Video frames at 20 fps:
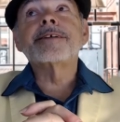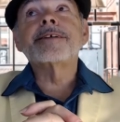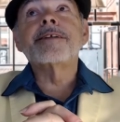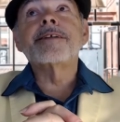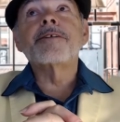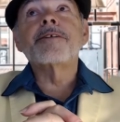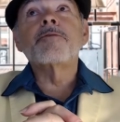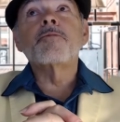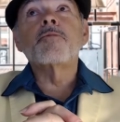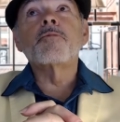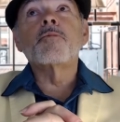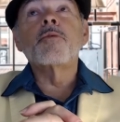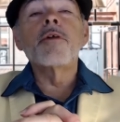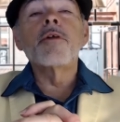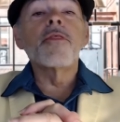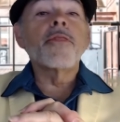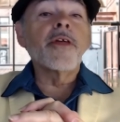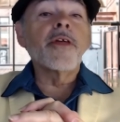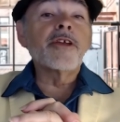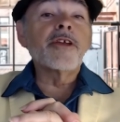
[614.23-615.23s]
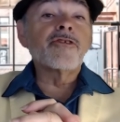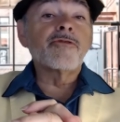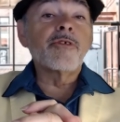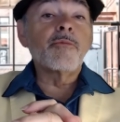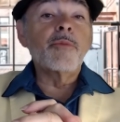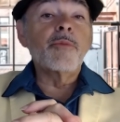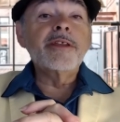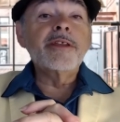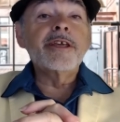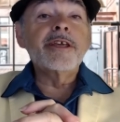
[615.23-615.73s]
one of the things that we
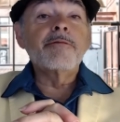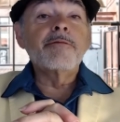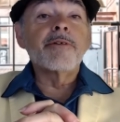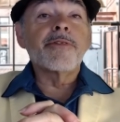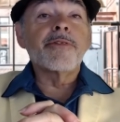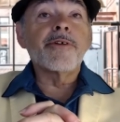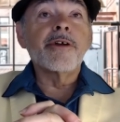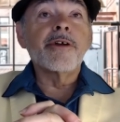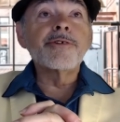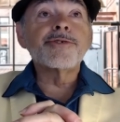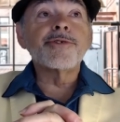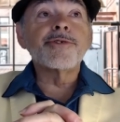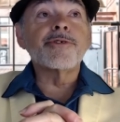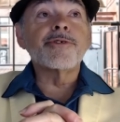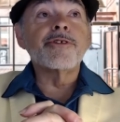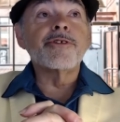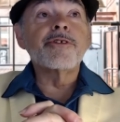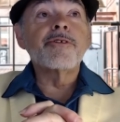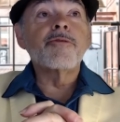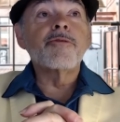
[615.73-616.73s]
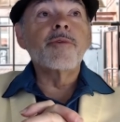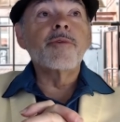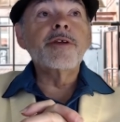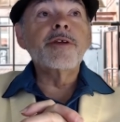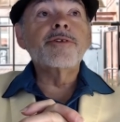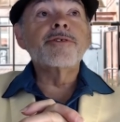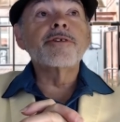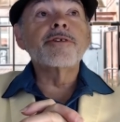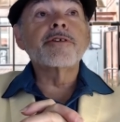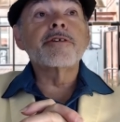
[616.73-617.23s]
did with our children, we
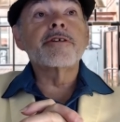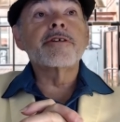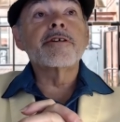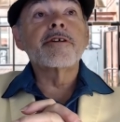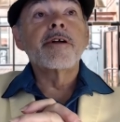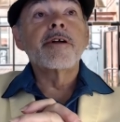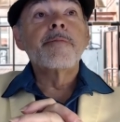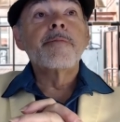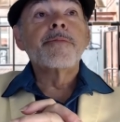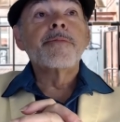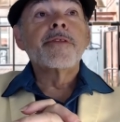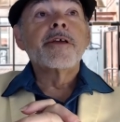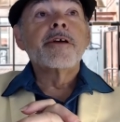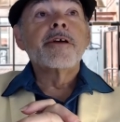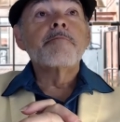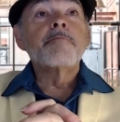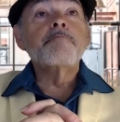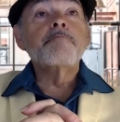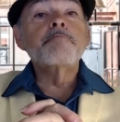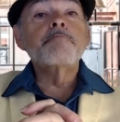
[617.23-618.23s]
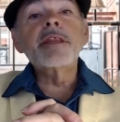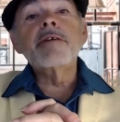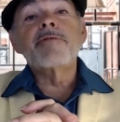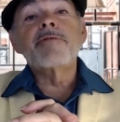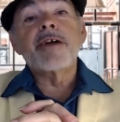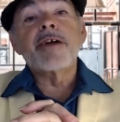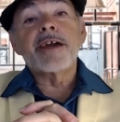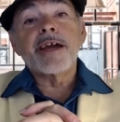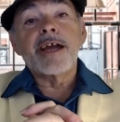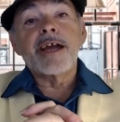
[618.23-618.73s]
took mini
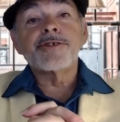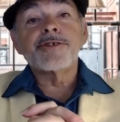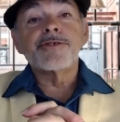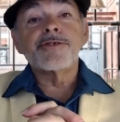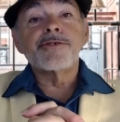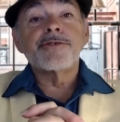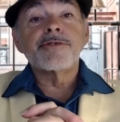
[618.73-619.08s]
vacations.